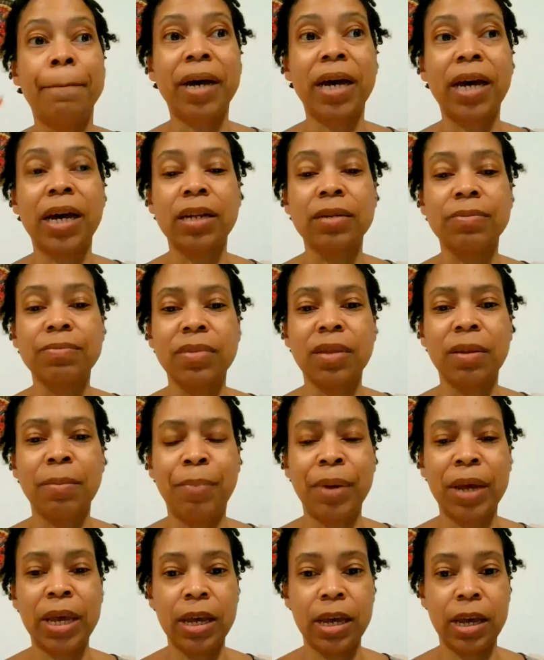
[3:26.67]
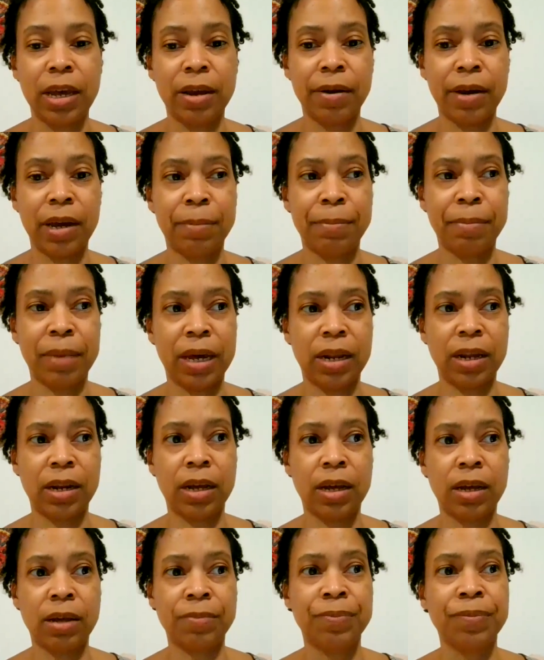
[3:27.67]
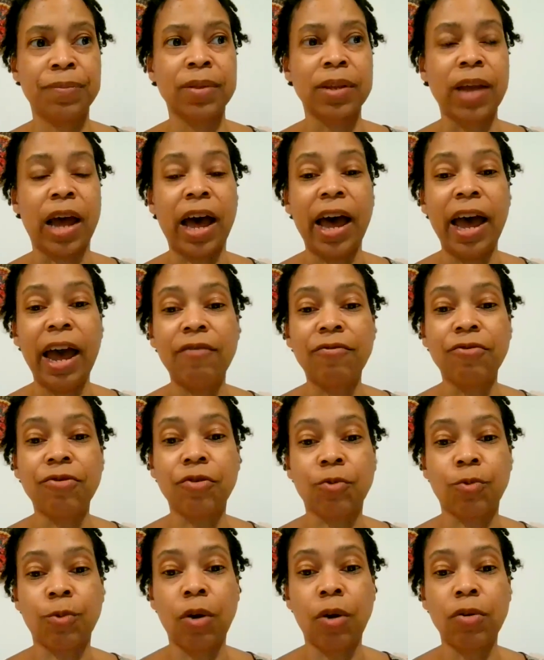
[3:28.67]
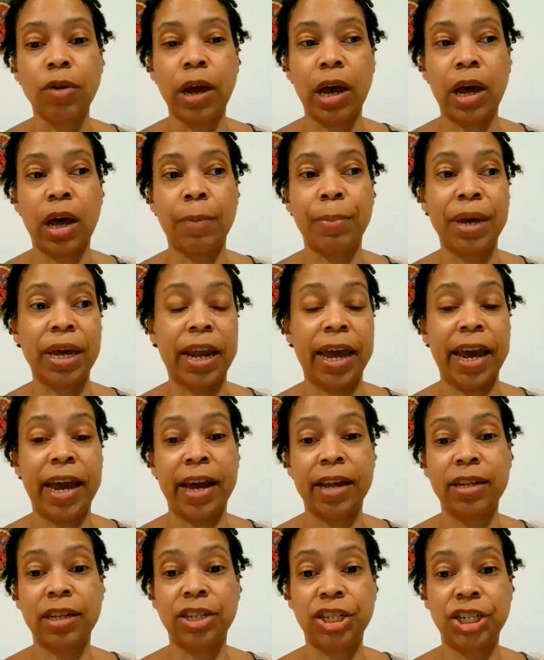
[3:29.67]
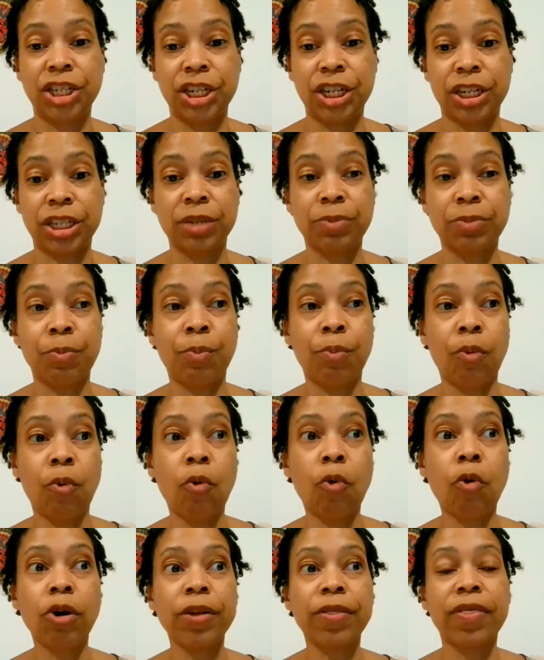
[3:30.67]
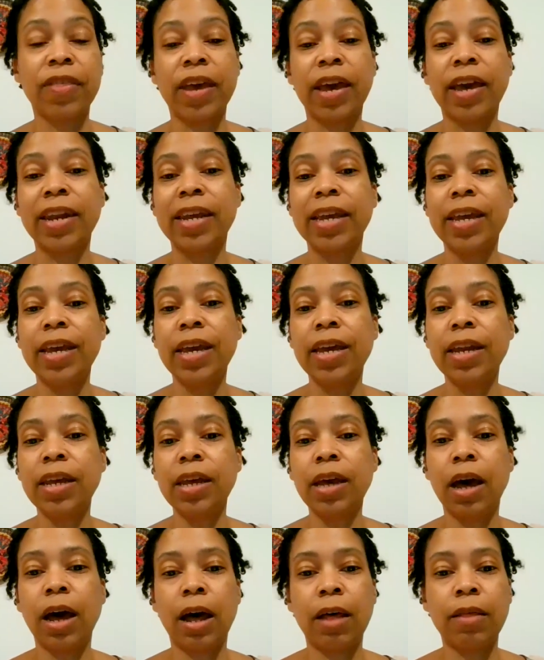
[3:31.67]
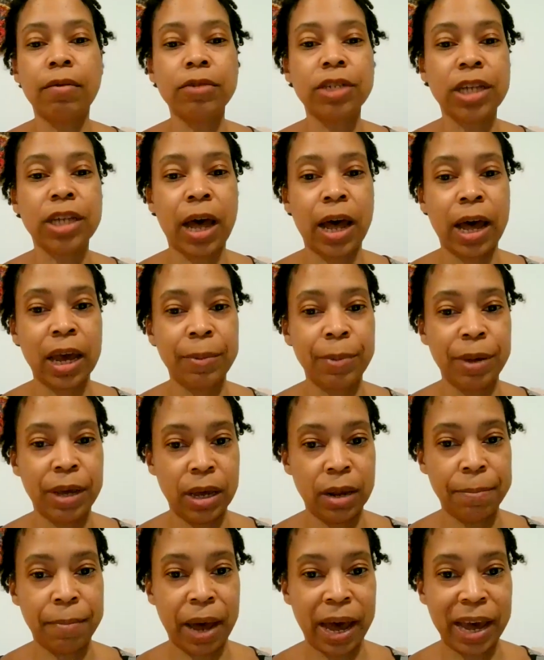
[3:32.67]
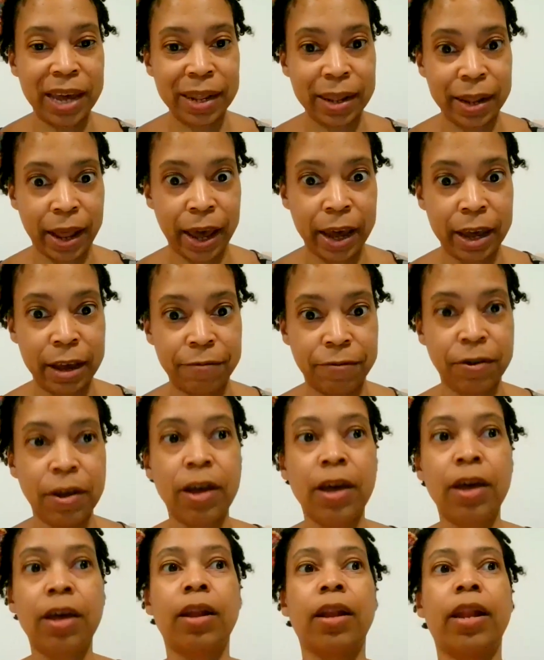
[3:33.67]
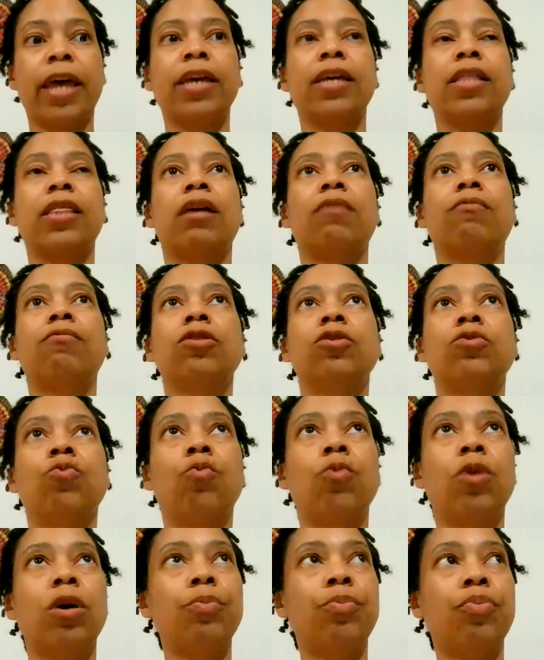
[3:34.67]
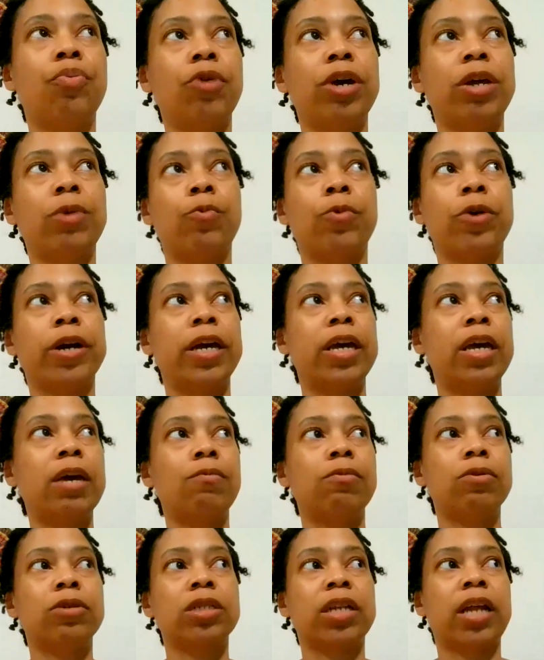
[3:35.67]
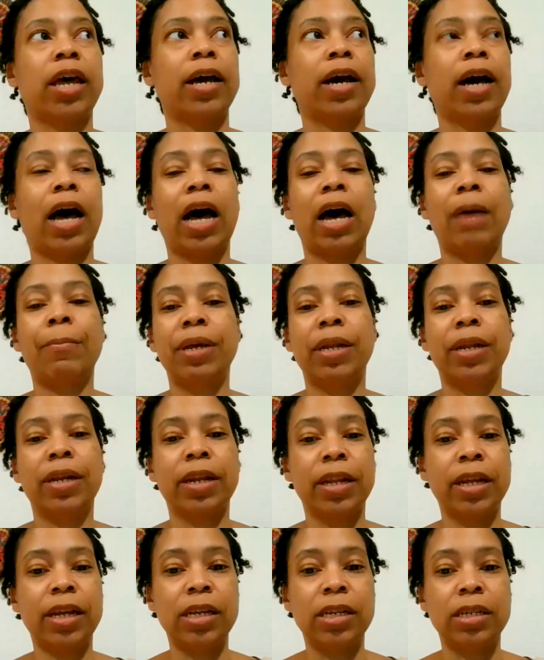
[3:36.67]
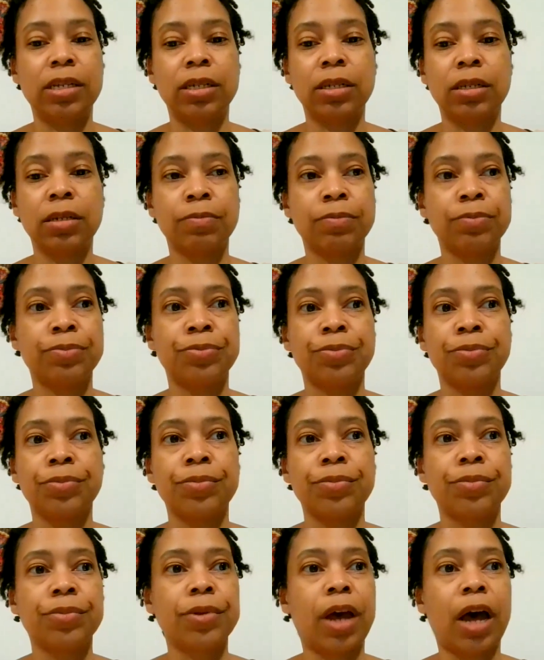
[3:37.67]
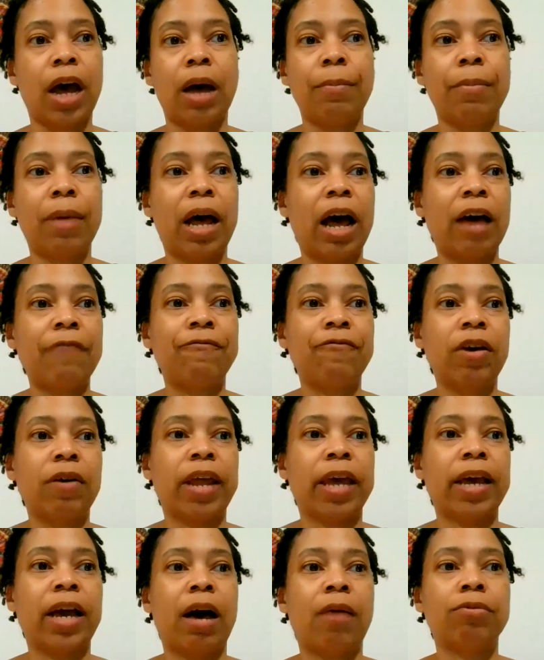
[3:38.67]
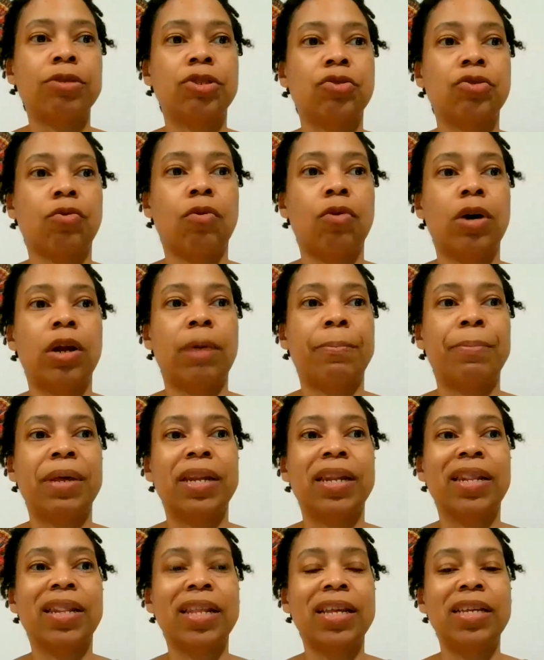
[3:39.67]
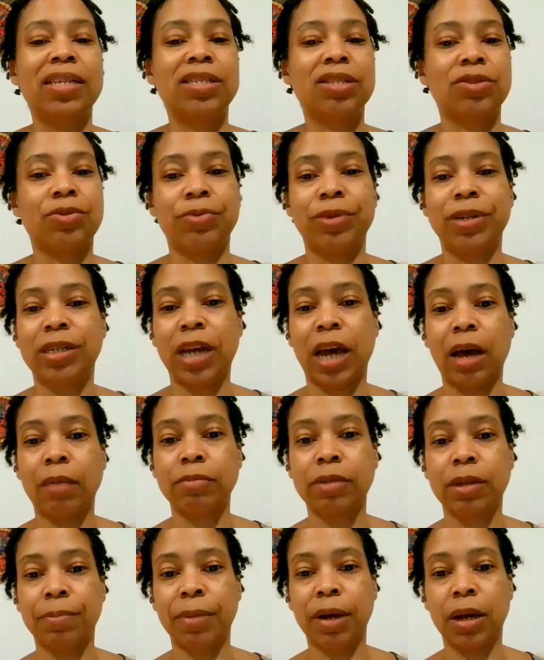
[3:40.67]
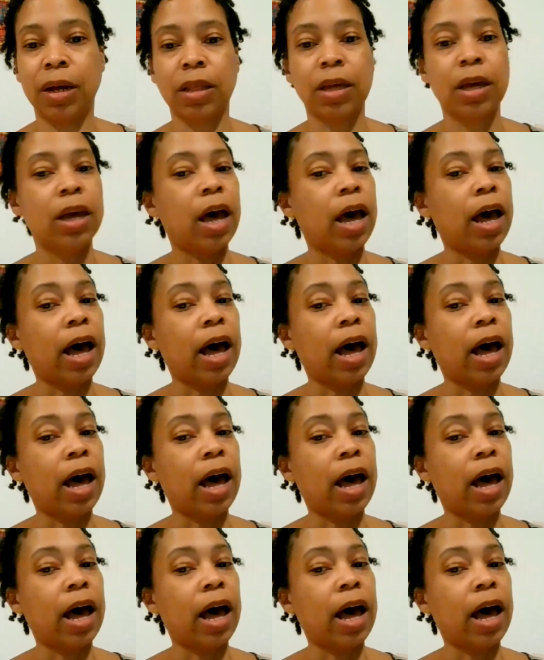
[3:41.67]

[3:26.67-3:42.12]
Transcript: But being here in Merida, I have thrown up and had the shits more than any other time in my life. Like there was one point where it was like I felt like I was throwing up at least 3 times a month.